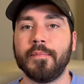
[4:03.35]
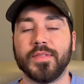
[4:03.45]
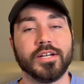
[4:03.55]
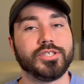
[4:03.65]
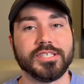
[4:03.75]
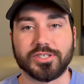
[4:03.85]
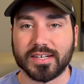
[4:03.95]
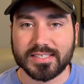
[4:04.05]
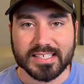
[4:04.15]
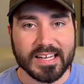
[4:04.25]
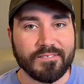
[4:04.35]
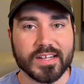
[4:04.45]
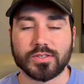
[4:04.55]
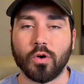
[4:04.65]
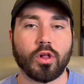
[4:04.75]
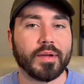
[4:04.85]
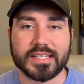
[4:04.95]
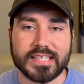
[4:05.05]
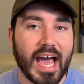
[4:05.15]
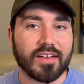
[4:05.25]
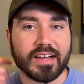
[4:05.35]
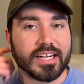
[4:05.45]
Then she trusts the defense. Oklahoma gets out of it.